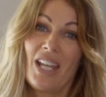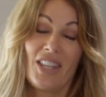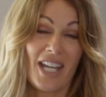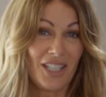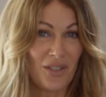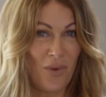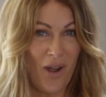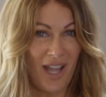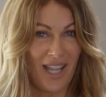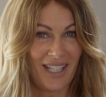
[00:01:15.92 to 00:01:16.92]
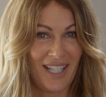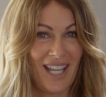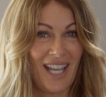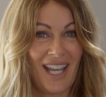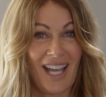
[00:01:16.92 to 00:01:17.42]
That is why
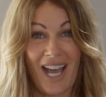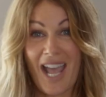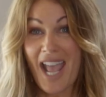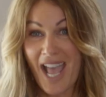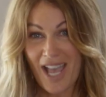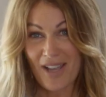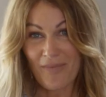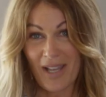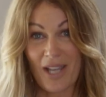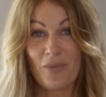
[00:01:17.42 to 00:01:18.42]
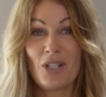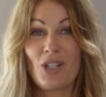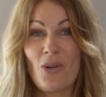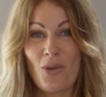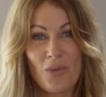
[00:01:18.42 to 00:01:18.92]
I am and will
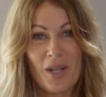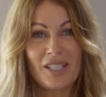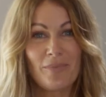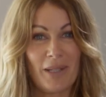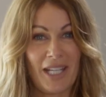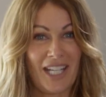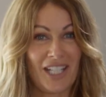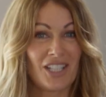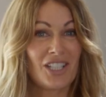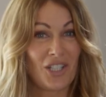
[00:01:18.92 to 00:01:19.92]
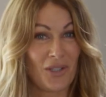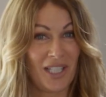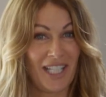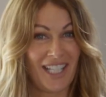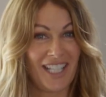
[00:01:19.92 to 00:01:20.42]
always be a
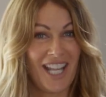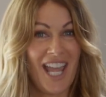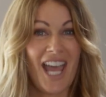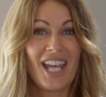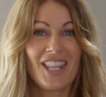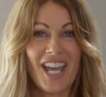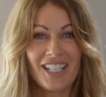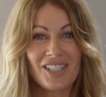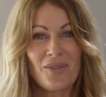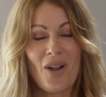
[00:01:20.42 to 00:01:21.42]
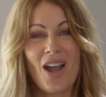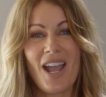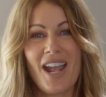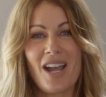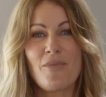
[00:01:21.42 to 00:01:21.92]
Stokie, and that is
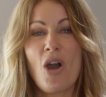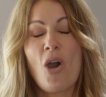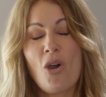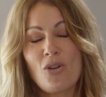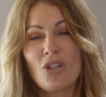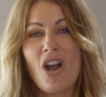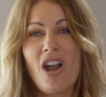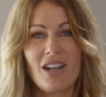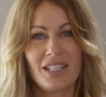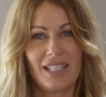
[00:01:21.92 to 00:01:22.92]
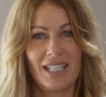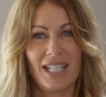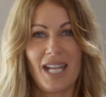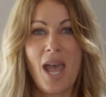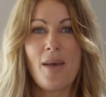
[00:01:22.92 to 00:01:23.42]
why I'm
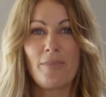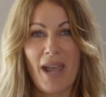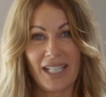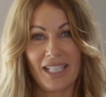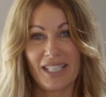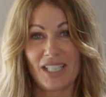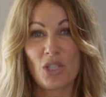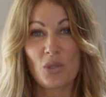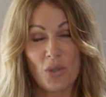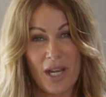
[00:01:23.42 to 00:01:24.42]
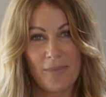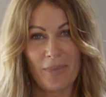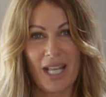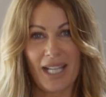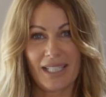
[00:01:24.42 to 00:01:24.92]
wholeheartedly backing this great
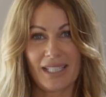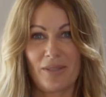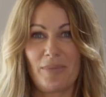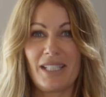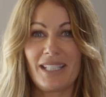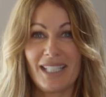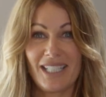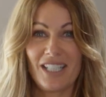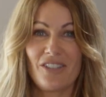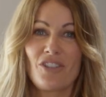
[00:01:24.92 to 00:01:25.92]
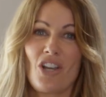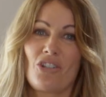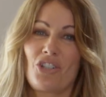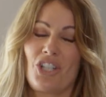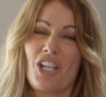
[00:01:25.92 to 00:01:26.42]
place to be City of
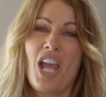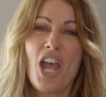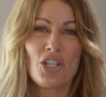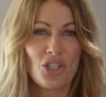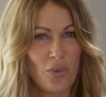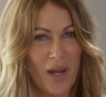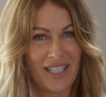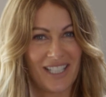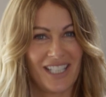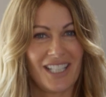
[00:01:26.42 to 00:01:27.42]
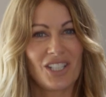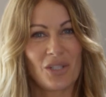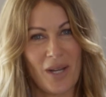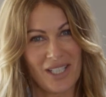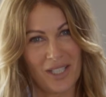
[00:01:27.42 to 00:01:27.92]
Culture
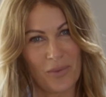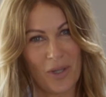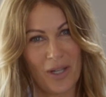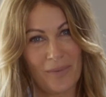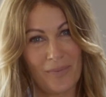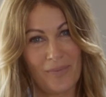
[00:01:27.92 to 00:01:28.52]
2021.